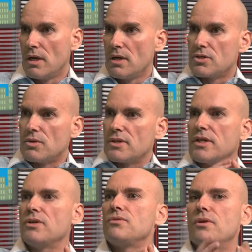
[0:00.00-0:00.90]
So it's
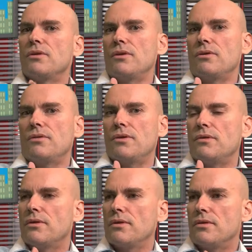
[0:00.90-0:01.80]
like you
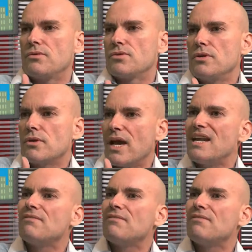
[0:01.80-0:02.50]
can't